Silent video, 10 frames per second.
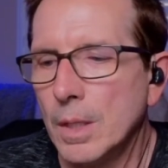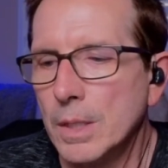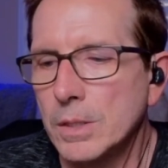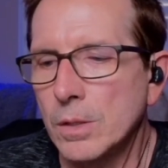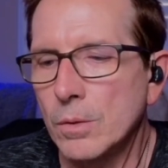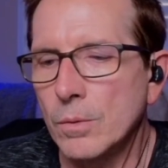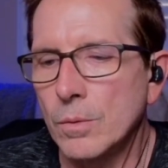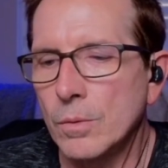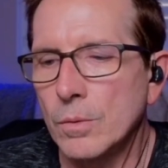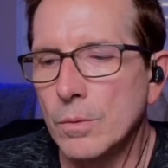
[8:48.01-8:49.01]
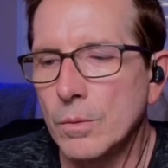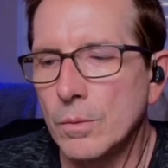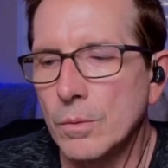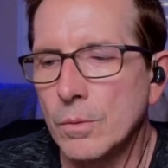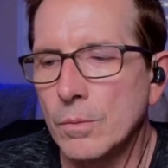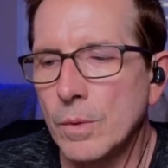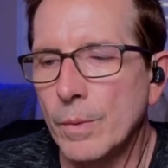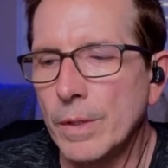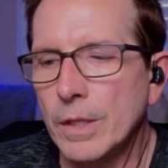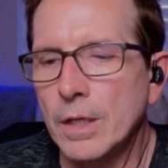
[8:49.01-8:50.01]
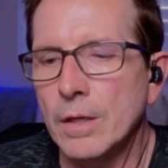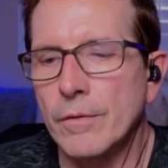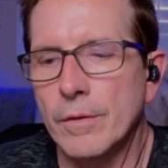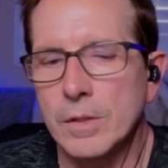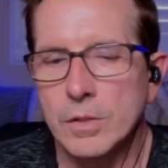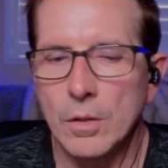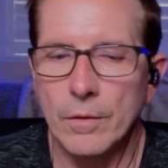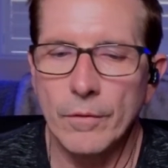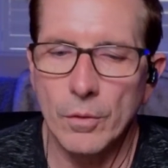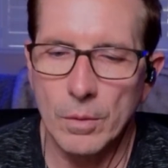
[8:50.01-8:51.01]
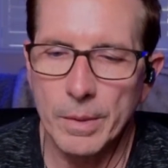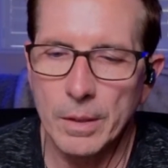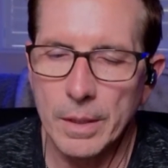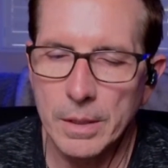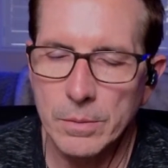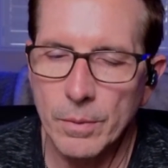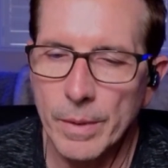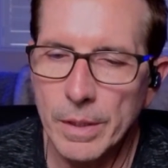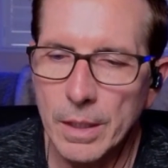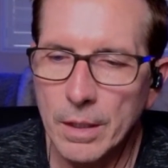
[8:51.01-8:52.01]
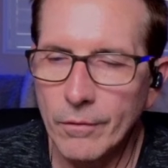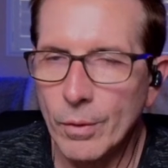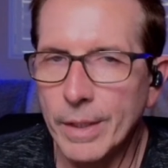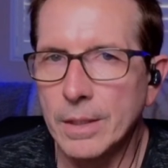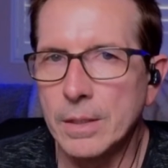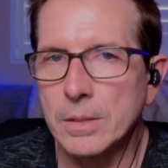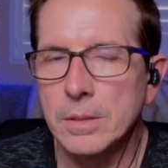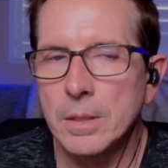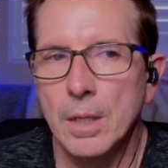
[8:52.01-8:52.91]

So when we think of certain vulnerabilities, when we think of weakness,